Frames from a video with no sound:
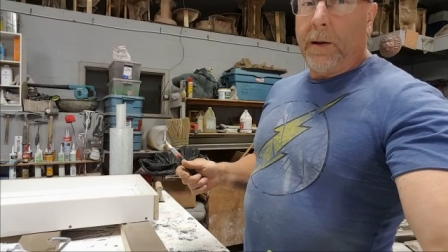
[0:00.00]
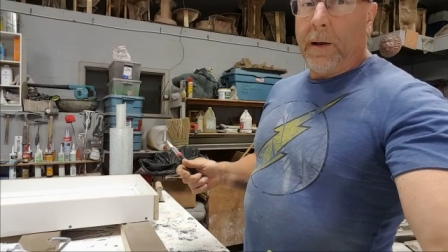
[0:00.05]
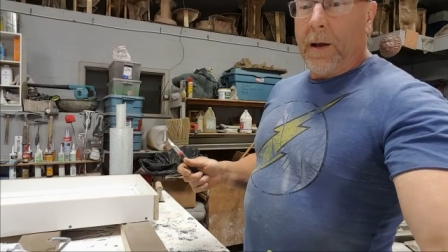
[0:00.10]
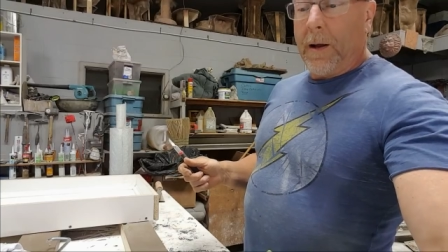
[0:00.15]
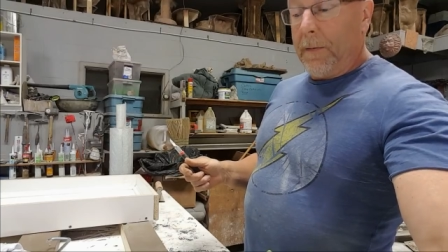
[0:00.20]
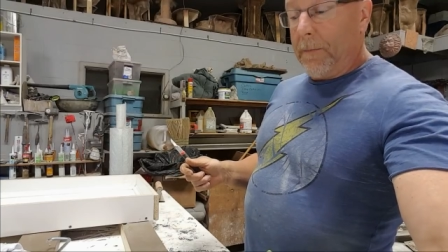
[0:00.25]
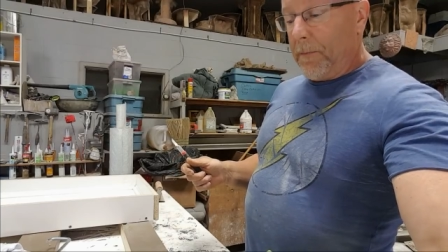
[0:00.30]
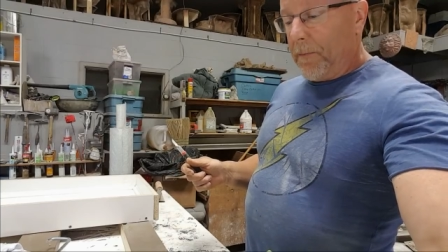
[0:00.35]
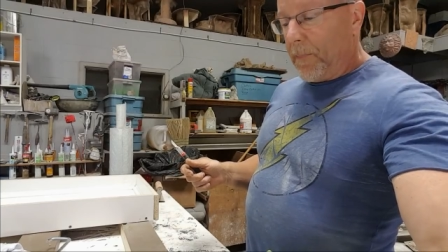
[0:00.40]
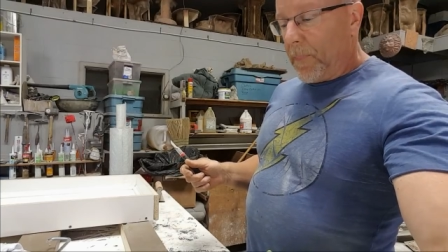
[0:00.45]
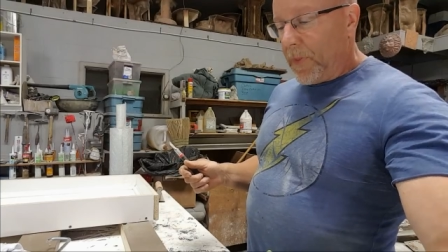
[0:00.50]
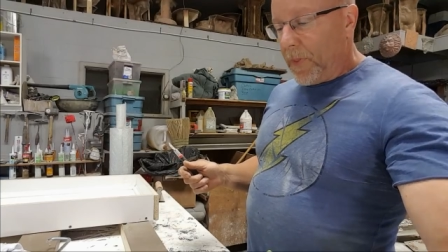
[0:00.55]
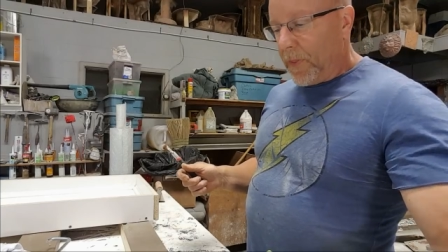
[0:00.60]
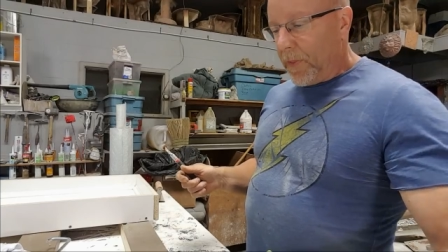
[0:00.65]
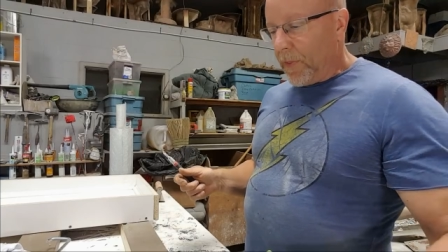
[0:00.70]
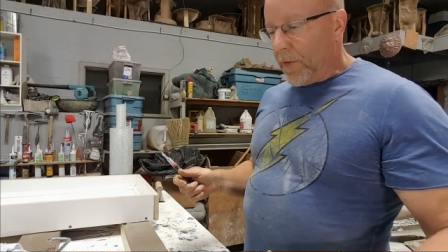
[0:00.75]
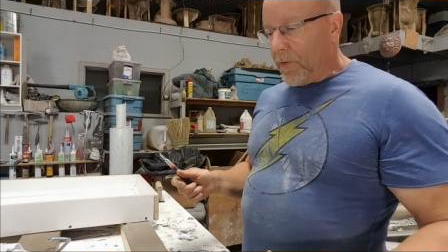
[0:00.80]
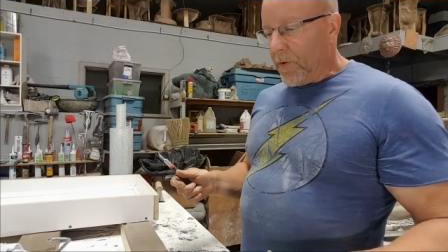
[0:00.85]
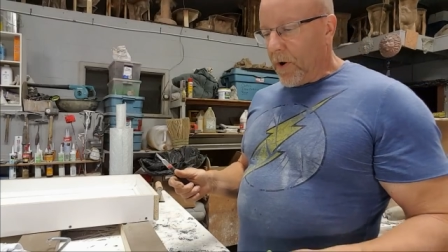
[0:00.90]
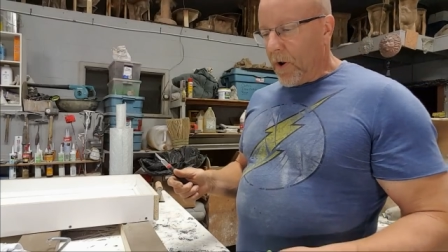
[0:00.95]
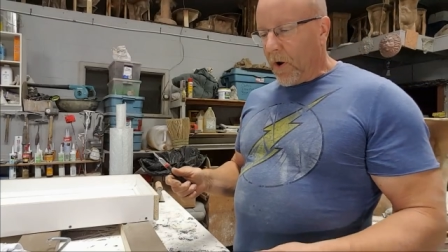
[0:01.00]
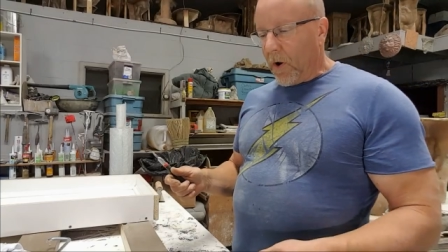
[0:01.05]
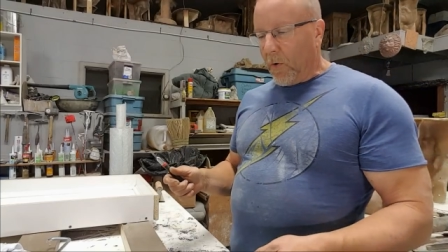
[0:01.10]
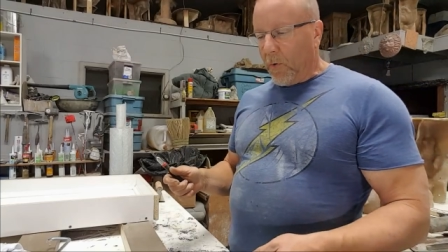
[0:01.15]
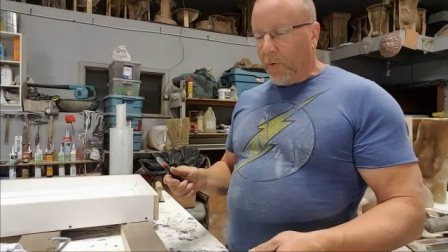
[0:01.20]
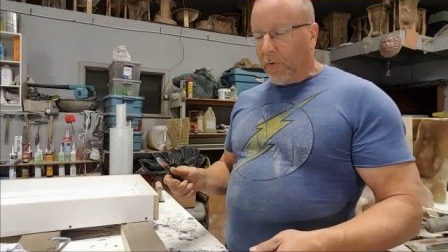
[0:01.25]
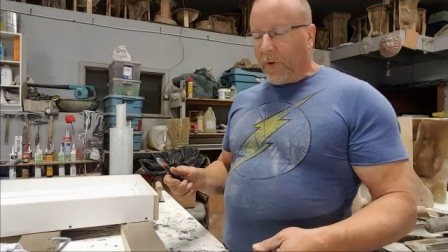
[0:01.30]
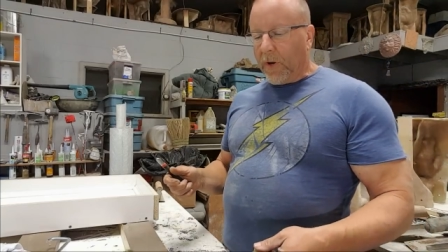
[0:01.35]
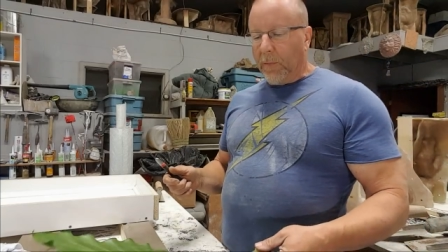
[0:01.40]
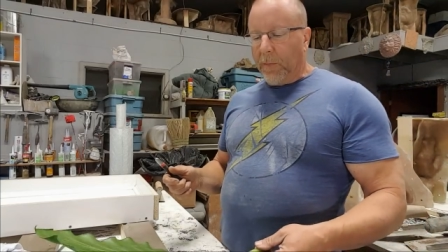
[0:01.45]
They're not
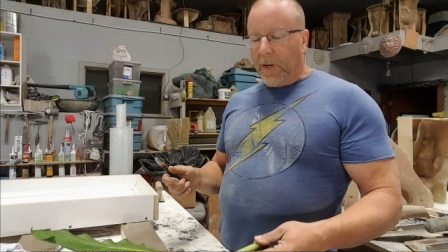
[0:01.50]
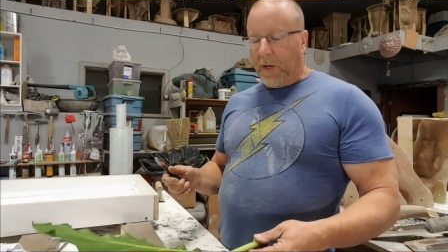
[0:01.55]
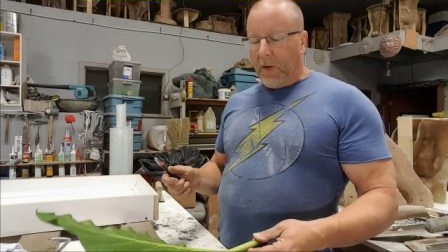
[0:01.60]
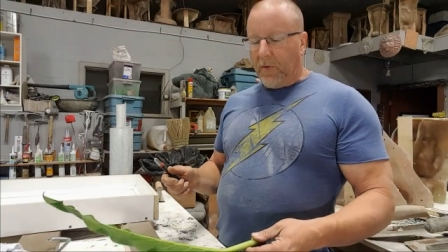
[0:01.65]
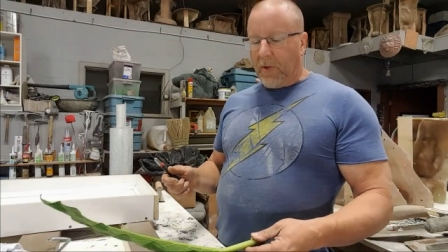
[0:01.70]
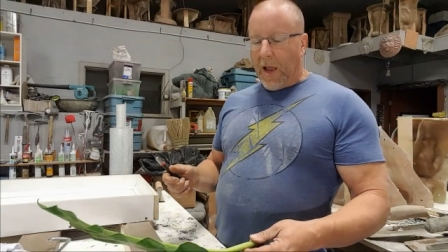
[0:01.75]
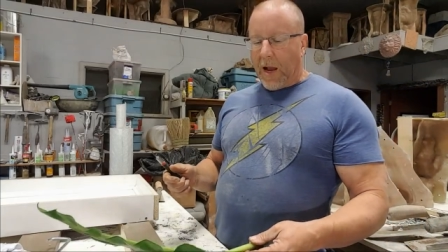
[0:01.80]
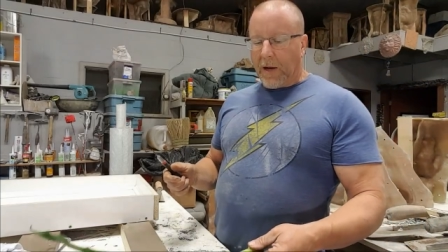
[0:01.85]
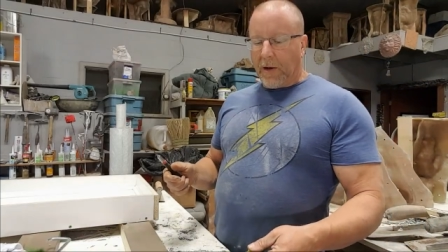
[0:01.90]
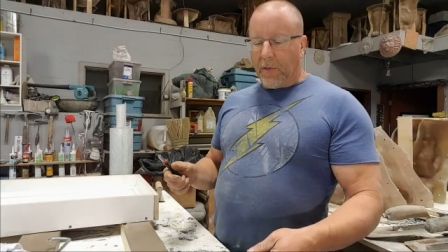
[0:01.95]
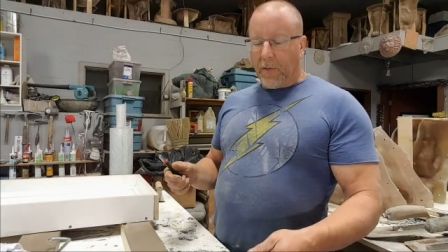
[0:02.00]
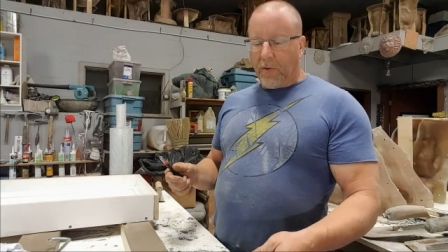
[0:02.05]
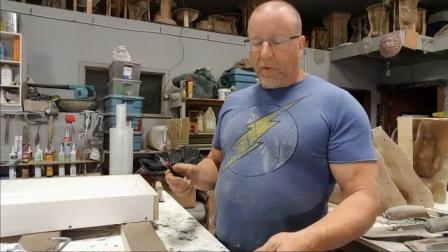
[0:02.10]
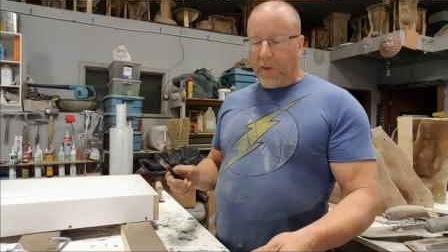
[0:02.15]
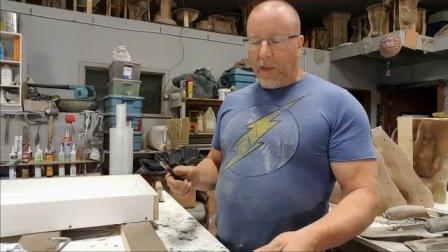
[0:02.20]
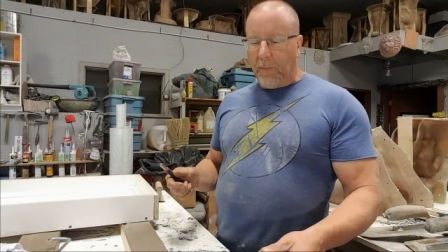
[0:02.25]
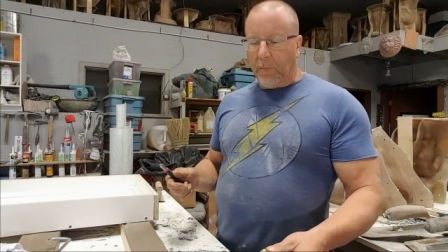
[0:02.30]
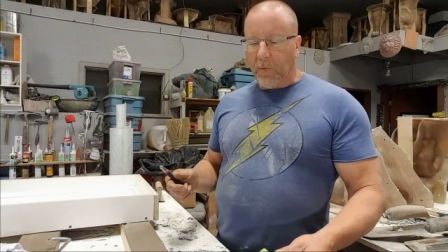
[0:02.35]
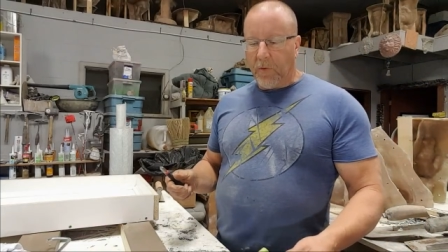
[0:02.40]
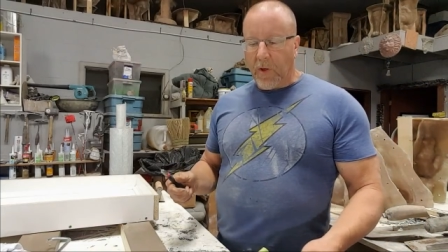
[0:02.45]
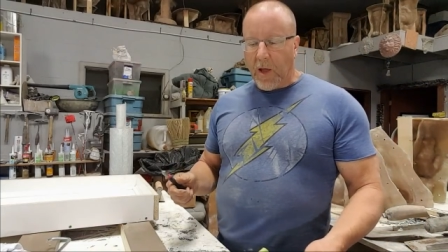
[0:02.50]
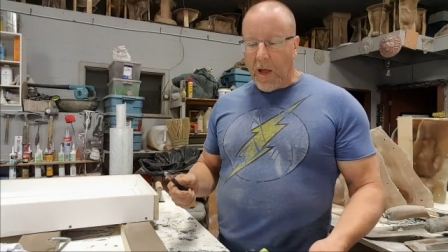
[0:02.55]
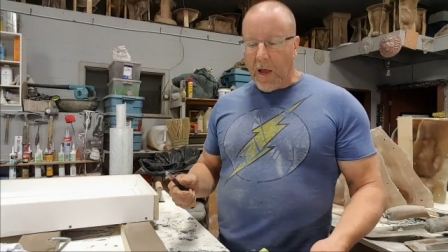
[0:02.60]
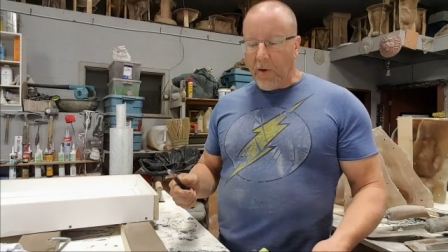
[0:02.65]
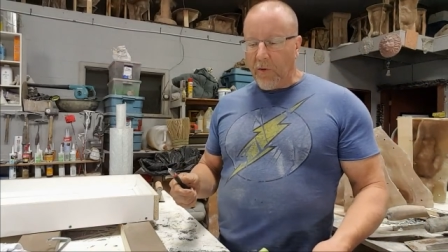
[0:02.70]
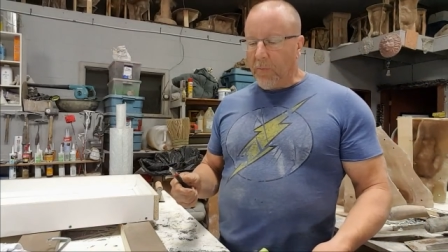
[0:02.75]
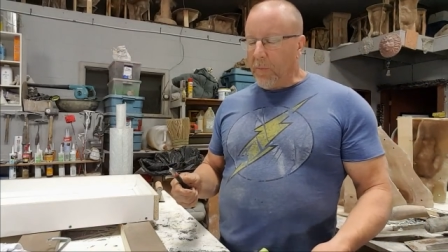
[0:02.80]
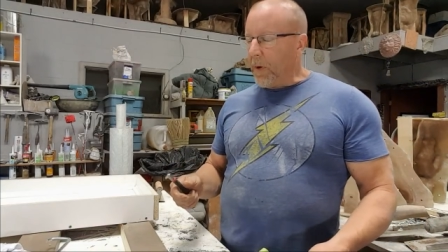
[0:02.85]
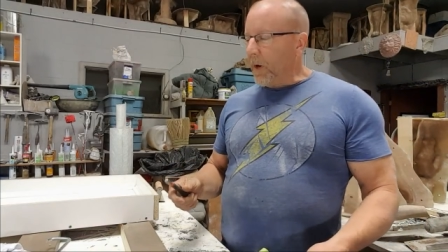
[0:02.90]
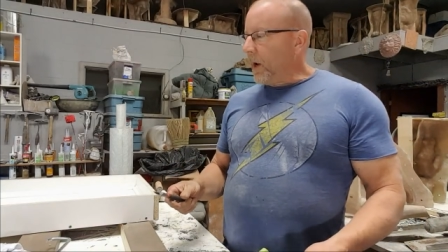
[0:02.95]
always going to be exactly the same
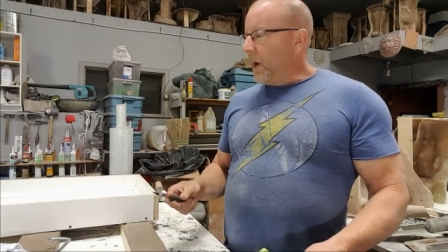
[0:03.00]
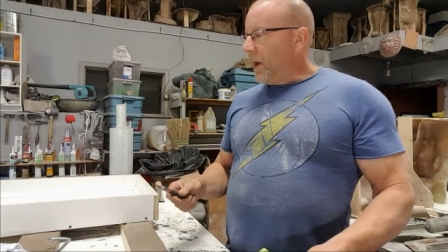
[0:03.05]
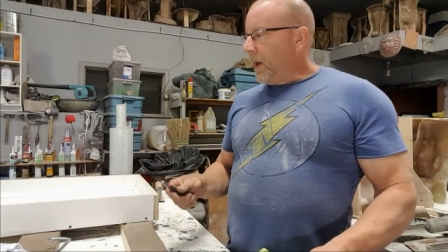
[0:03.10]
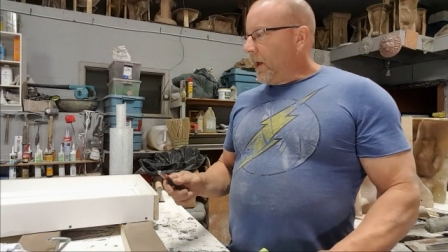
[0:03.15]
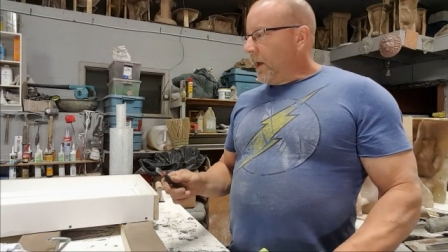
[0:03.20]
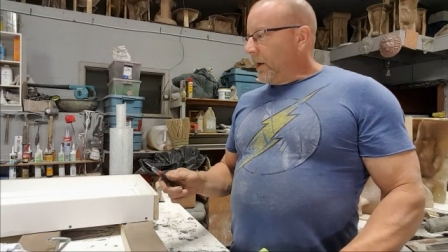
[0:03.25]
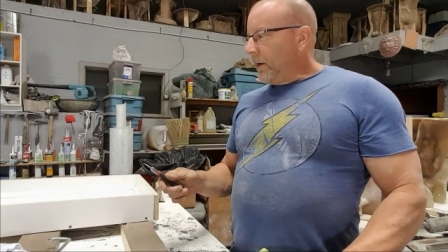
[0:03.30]
size, but